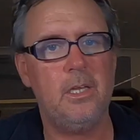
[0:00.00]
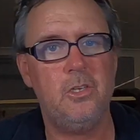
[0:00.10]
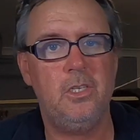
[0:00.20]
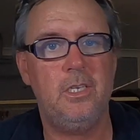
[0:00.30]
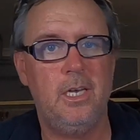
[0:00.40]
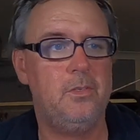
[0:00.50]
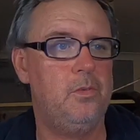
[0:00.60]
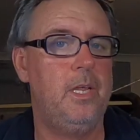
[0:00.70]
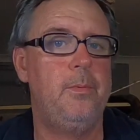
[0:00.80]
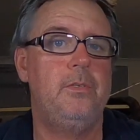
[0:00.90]
usually does all
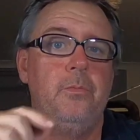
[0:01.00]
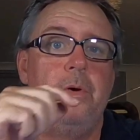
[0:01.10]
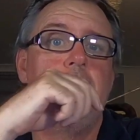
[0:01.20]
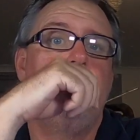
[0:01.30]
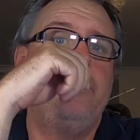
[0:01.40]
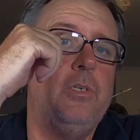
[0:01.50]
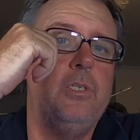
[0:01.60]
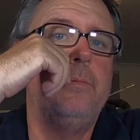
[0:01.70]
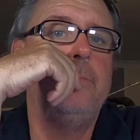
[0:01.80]
the damage for most of the fish.